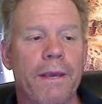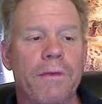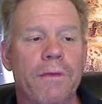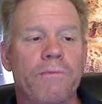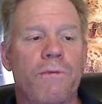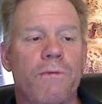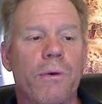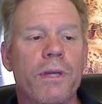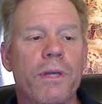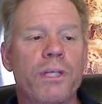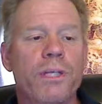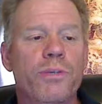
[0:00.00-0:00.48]

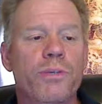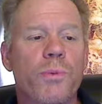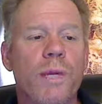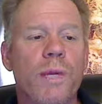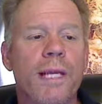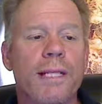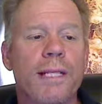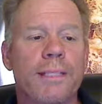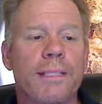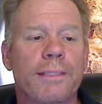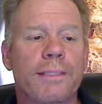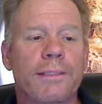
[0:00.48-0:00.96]
For it is
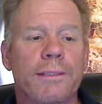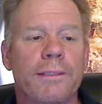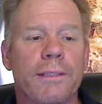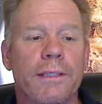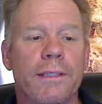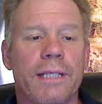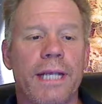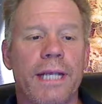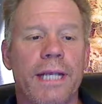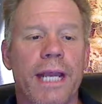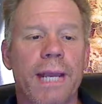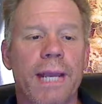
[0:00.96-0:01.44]
written
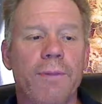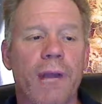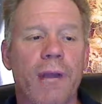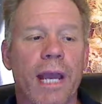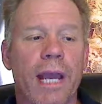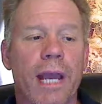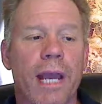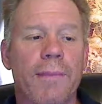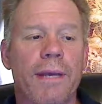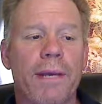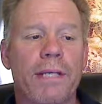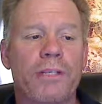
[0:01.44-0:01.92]
that
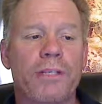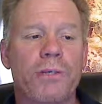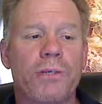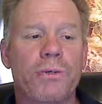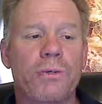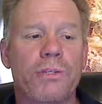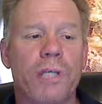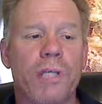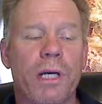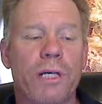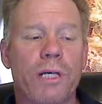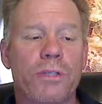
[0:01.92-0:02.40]
Abraham had two
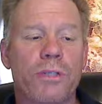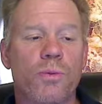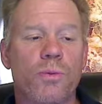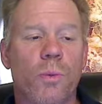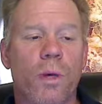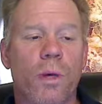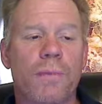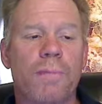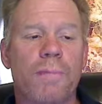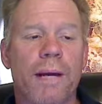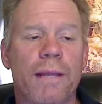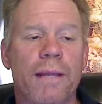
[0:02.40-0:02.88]
sons,
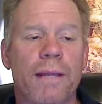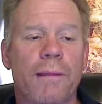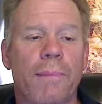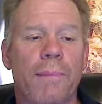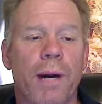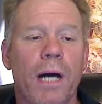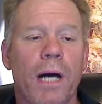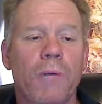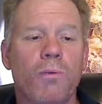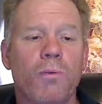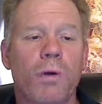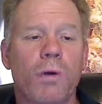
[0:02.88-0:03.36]
one by the
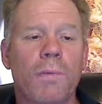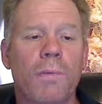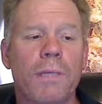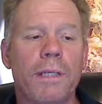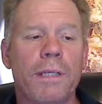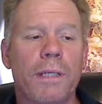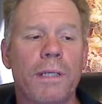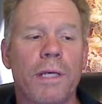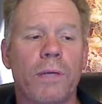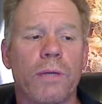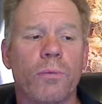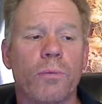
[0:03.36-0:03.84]

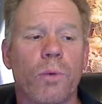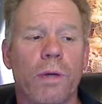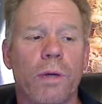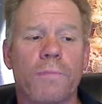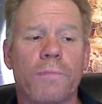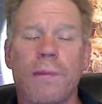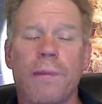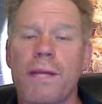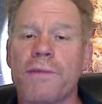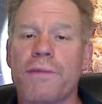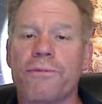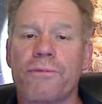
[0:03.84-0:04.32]
bondwoman and one
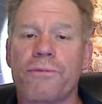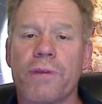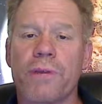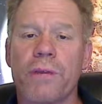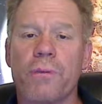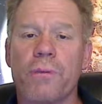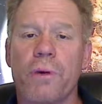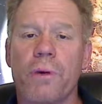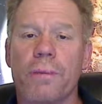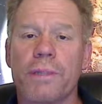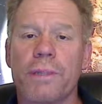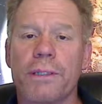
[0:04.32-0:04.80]
by the free
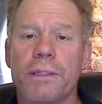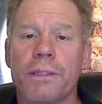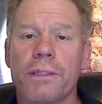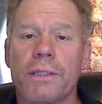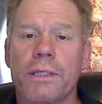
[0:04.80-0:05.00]
woman.